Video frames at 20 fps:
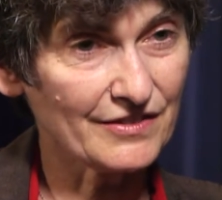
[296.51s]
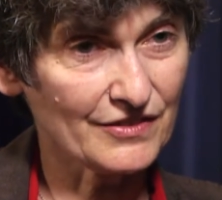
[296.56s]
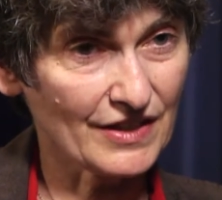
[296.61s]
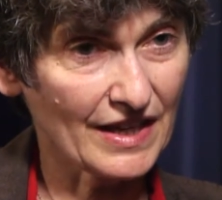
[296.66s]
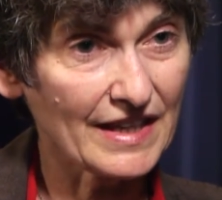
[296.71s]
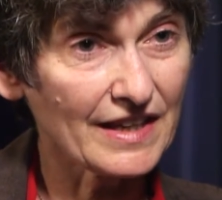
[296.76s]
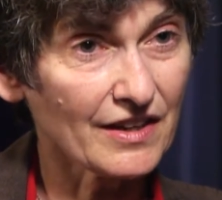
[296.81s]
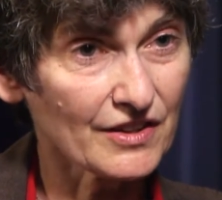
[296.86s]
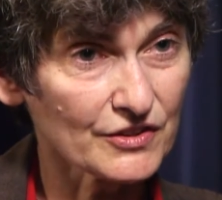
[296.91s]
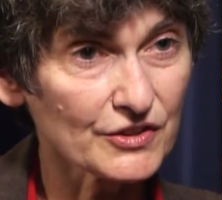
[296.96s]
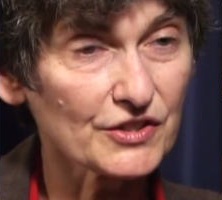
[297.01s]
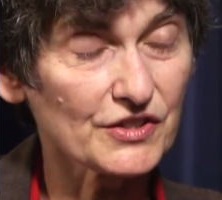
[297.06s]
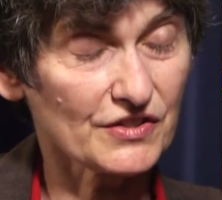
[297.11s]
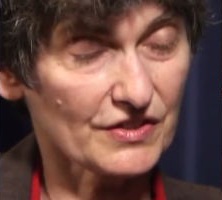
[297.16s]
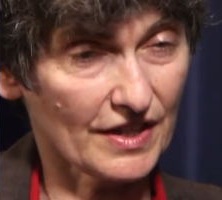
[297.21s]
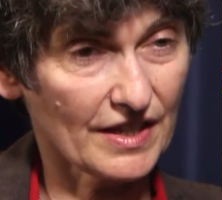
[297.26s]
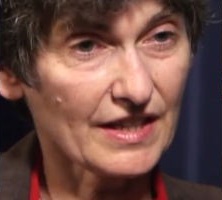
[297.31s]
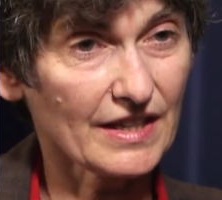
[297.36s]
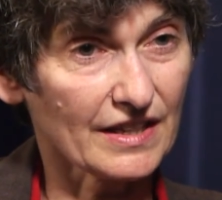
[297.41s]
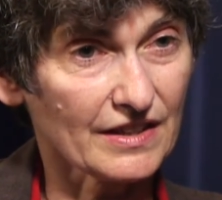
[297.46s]
They
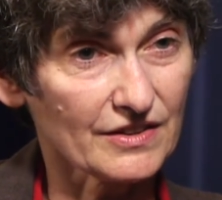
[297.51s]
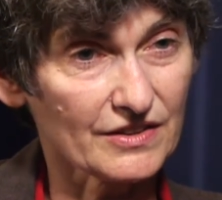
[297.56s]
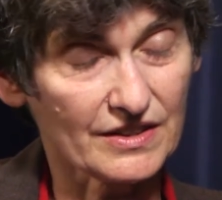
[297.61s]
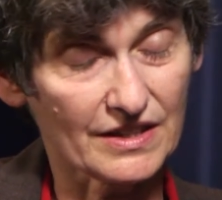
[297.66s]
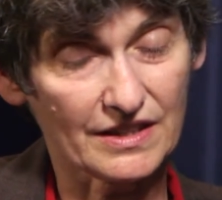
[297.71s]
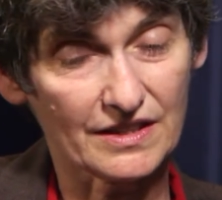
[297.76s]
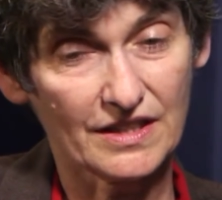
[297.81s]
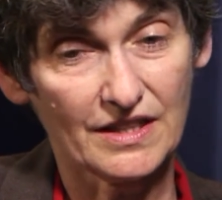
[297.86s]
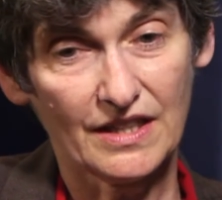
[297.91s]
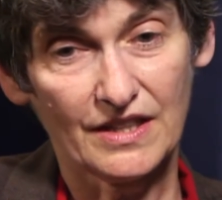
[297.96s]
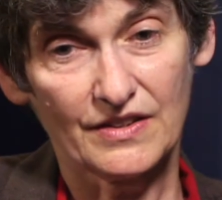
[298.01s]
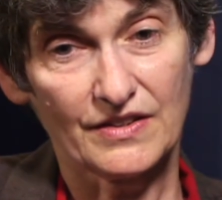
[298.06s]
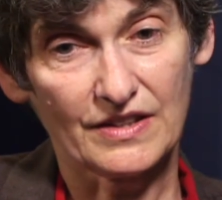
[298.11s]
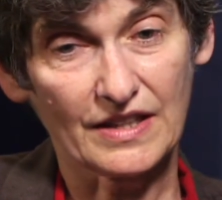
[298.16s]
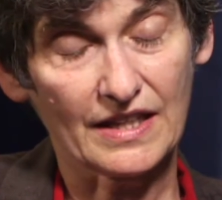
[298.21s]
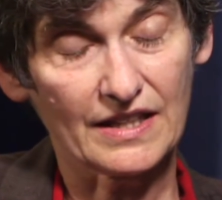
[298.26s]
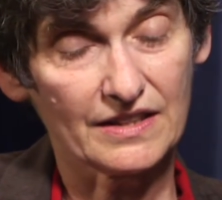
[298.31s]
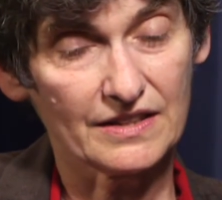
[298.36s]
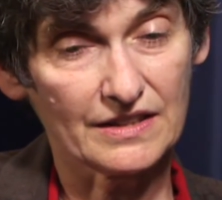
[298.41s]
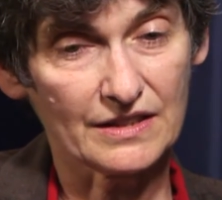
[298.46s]
understand
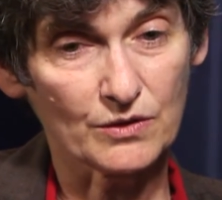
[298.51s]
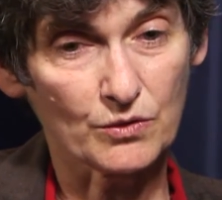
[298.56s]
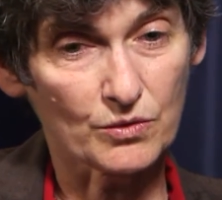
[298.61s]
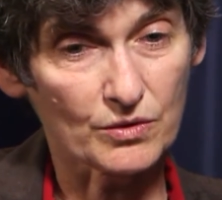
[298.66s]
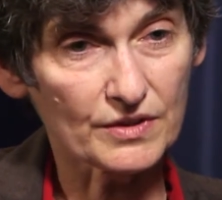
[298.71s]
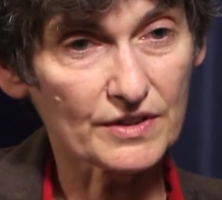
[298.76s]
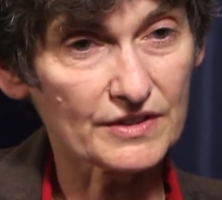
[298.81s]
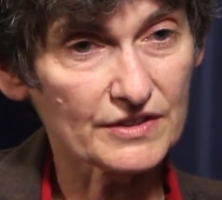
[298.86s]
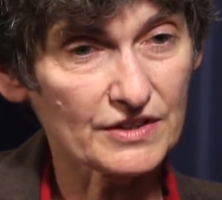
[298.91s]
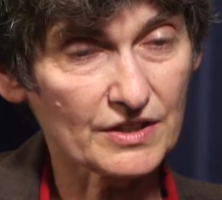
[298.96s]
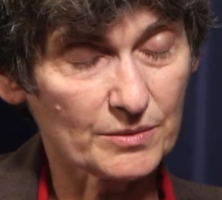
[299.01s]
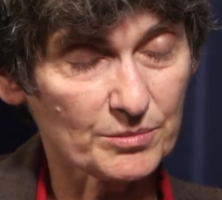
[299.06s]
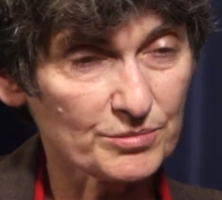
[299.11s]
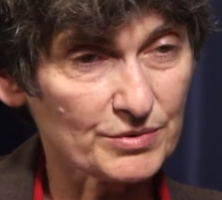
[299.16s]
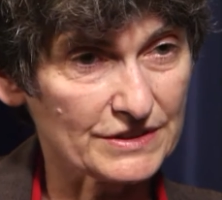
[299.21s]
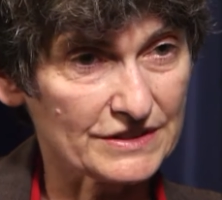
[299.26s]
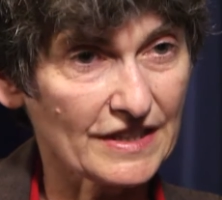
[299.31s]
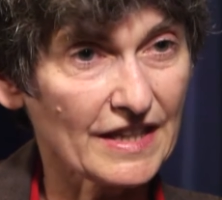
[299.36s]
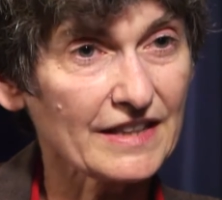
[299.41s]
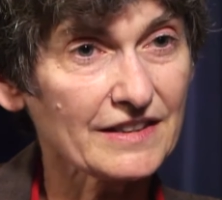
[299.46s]
that in order to
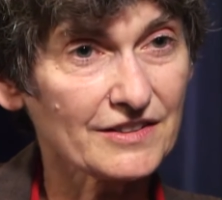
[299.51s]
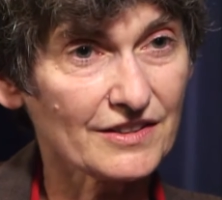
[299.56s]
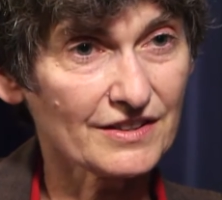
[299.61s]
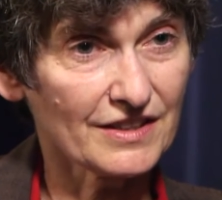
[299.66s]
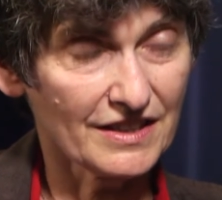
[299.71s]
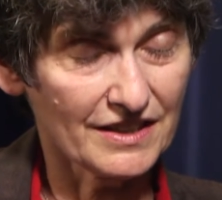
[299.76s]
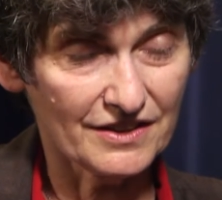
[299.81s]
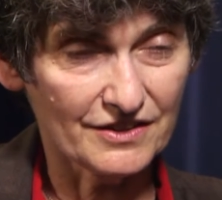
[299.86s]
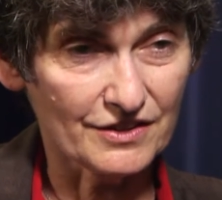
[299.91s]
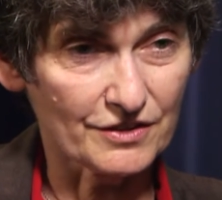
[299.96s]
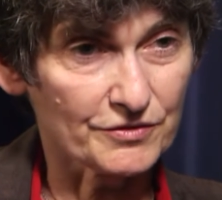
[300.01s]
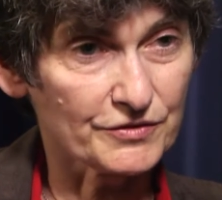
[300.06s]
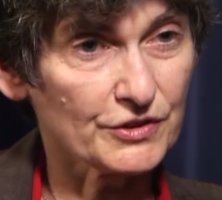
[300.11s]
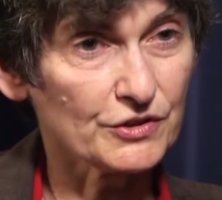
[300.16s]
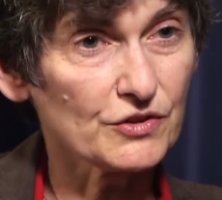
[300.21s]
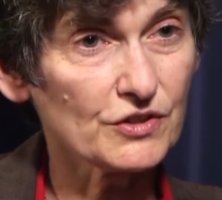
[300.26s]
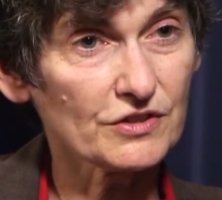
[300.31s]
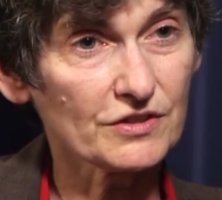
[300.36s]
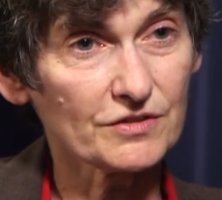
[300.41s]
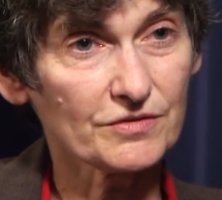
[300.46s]
protect the
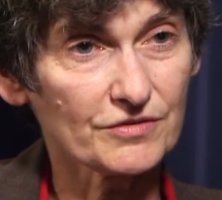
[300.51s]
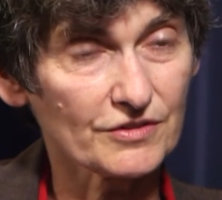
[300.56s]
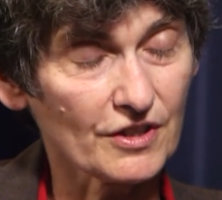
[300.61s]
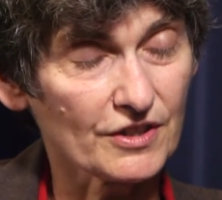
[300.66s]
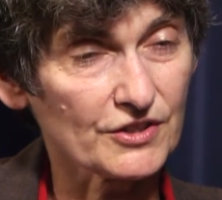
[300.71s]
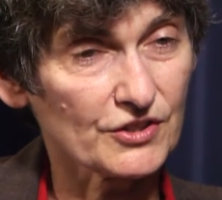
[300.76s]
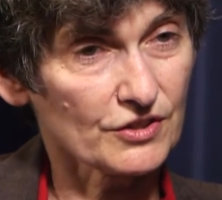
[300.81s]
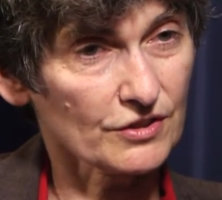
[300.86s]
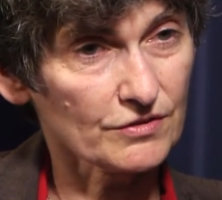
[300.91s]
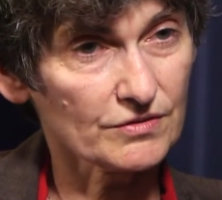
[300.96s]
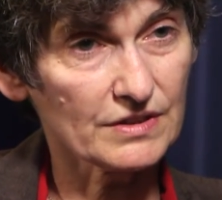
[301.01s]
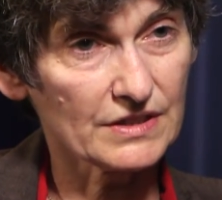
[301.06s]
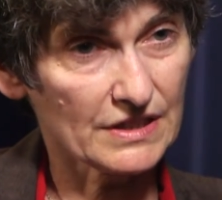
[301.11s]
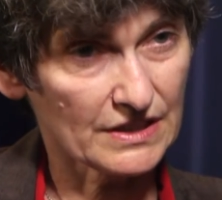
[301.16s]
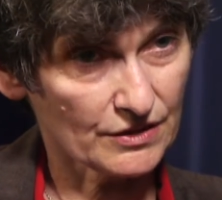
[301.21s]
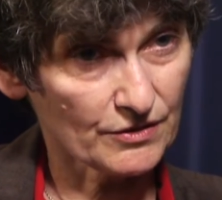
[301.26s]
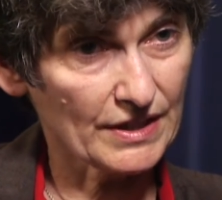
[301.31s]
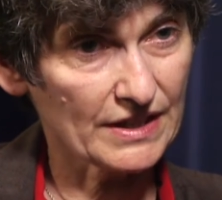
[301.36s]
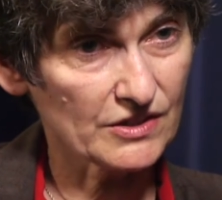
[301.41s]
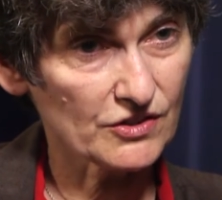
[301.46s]
future for our children
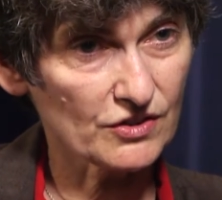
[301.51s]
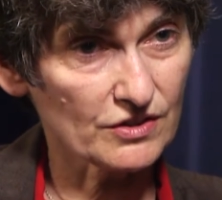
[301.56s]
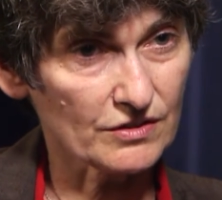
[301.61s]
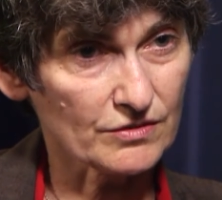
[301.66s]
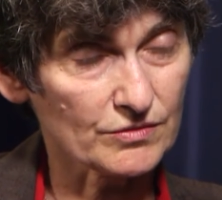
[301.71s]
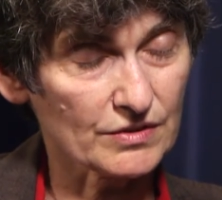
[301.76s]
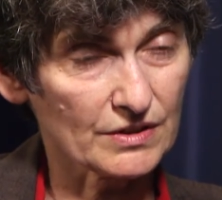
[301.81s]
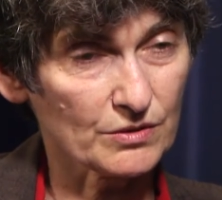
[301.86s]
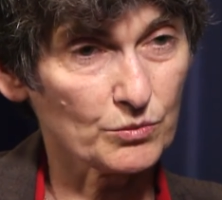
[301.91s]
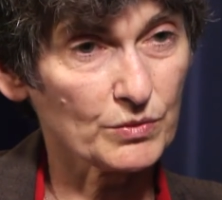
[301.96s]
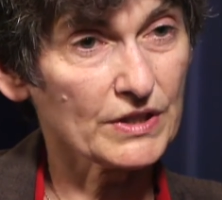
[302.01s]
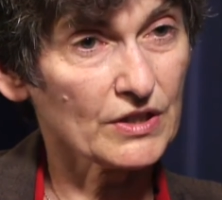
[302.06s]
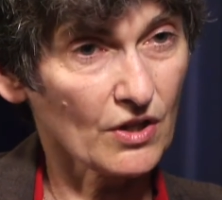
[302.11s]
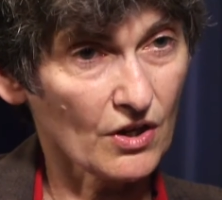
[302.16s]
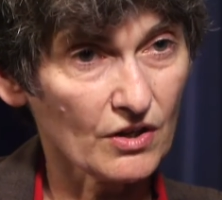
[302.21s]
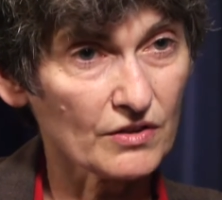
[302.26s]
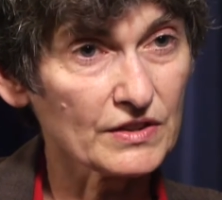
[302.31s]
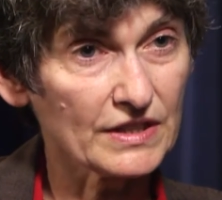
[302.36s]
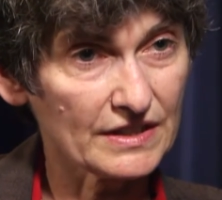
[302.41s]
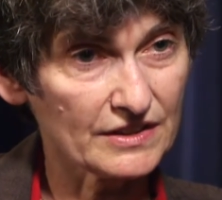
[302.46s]
and grandchildren, we
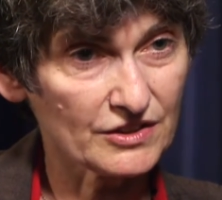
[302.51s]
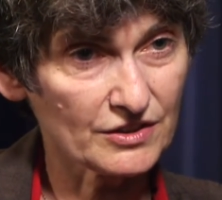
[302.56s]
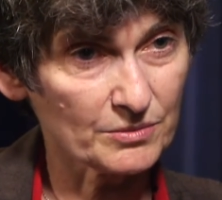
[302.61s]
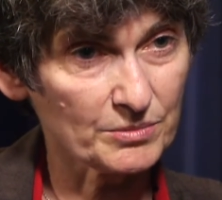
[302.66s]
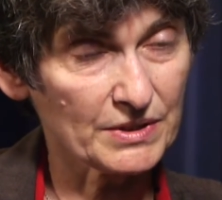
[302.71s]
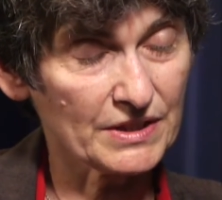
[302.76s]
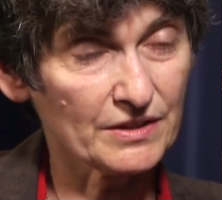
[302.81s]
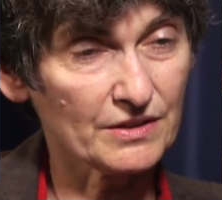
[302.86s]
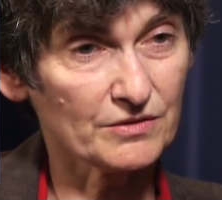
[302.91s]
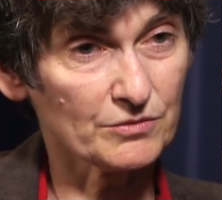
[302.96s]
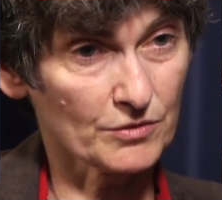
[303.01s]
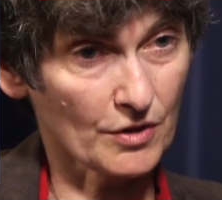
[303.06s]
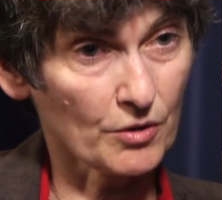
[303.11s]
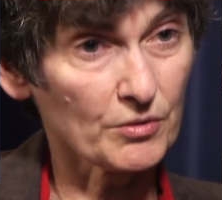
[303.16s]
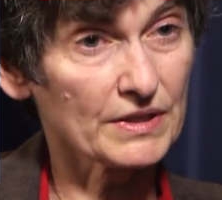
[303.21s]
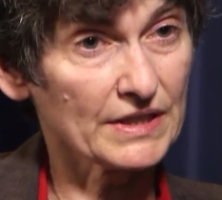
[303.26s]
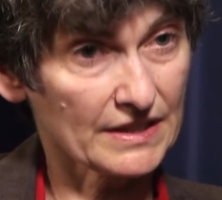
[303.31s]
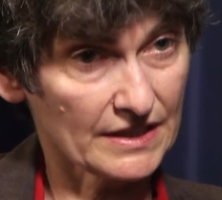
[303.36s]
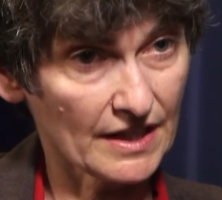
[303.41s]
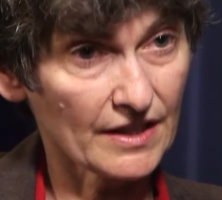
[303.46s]
all need to be
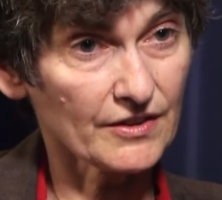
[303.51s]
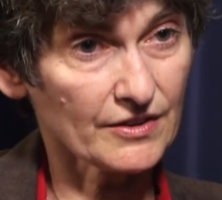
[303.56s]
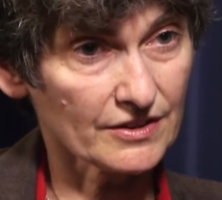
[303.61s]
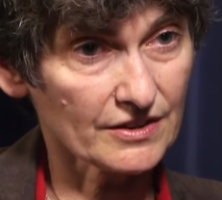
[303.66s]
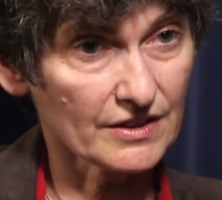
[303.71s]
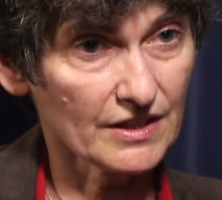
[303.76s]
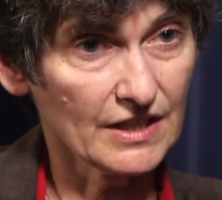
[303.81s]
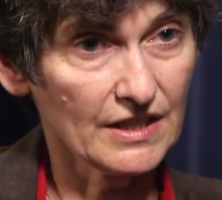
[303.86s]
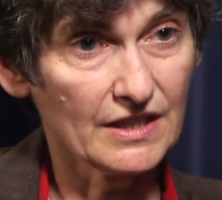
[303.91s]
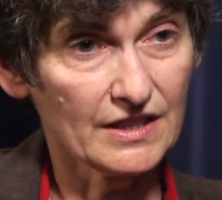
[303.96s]
rowing together